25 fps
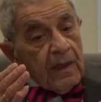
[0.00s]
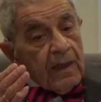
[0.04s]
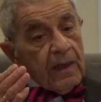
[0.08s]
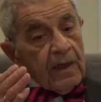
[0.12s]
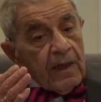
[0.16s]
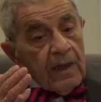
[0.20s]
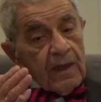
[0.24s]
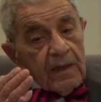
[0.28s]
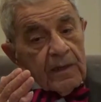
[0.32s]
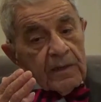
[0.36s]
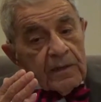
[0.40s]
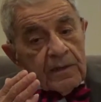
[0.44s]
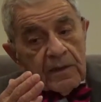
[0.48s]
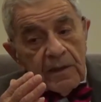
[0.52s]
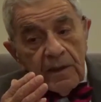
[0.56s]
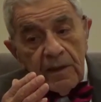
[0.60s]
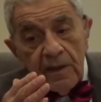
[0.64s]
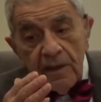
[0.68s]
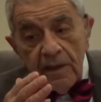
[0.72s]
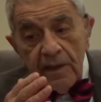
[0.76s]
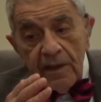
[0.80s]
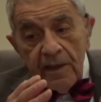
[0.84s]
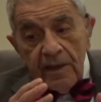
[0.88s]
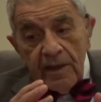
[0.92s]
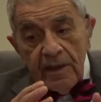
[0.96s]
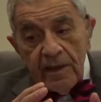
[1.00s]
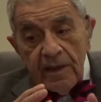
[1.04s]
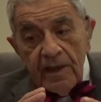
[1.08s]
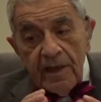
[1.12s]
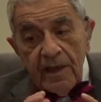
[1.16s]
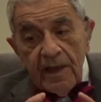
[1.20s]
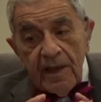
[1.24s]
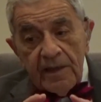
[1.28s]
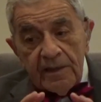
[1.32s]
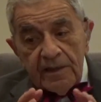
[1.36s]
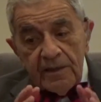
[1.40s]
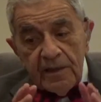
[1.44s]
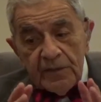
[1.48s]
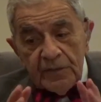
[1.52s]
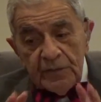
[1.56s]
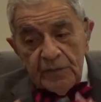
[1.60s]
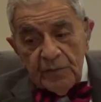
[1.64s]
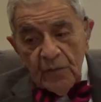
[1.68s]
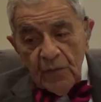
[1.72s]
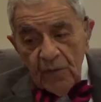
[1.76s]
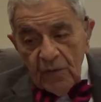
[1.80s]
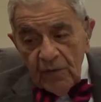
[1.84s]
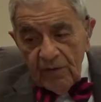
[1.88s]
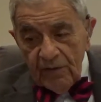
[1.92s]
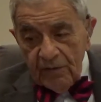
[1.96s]
And at a
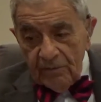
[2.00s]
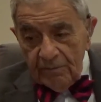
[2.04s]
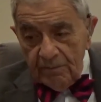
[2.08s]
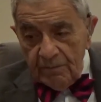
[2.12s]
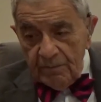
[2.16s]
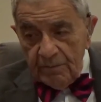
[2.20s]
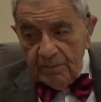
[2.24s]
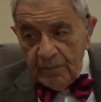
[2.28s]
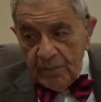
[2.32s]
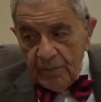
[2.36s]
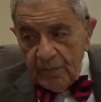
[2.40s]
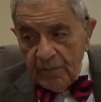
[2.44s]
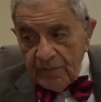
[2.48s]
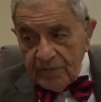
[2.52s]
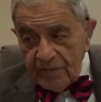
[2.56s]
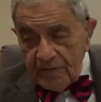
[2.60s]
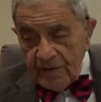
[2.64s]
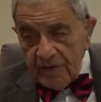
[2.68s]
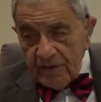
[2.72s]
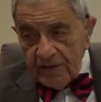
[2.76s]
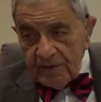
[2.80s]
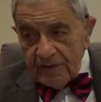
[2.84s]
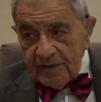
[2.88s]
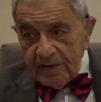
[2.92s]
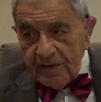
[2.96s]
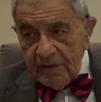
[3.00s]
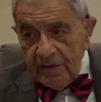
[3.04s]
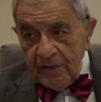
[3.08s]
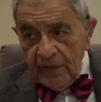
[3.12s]
small project,